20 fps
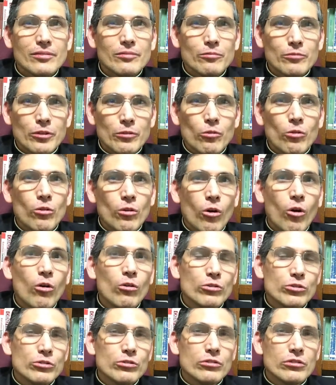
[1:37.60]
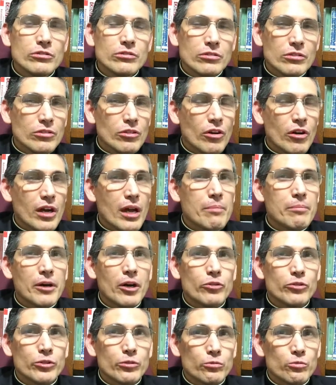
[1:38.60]
We will also talk
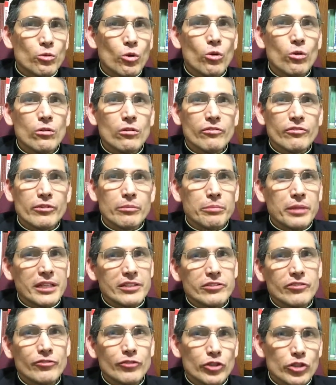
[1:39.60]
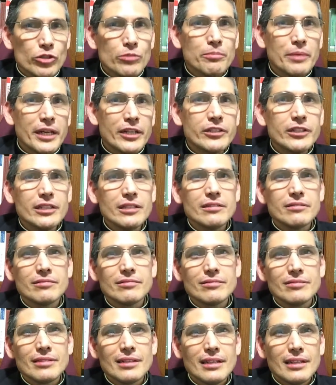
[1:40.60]
about the role of the Blessed Virgin Mary
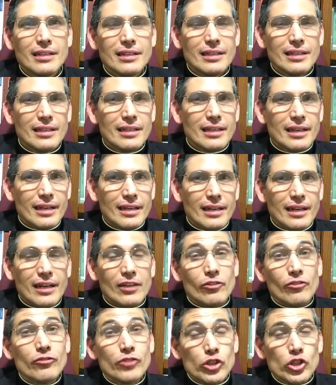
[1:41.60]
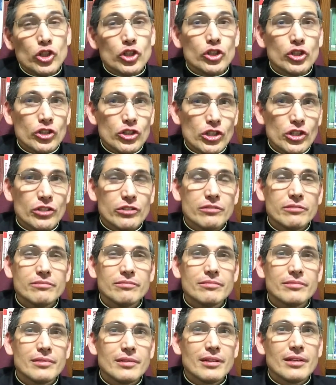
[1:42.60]
and of the Church.
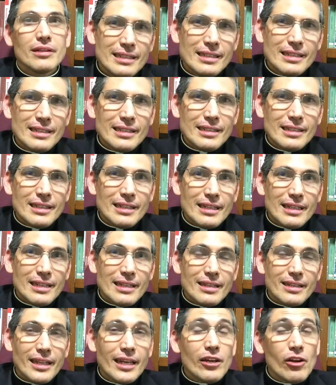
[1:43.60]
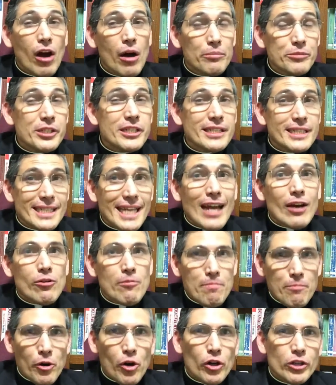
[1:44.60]
Then comes the
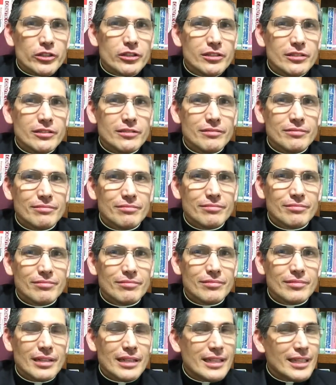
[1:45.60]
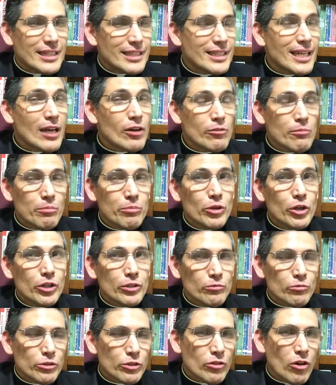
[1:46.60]
second part. And in the second
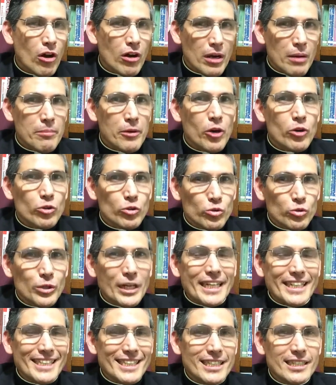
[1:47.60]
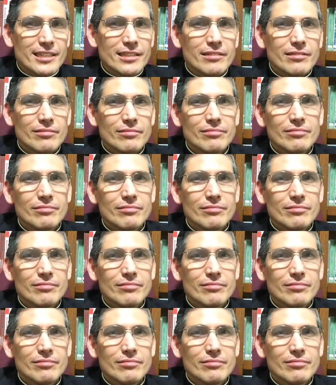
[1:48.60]
part, we talk about grace,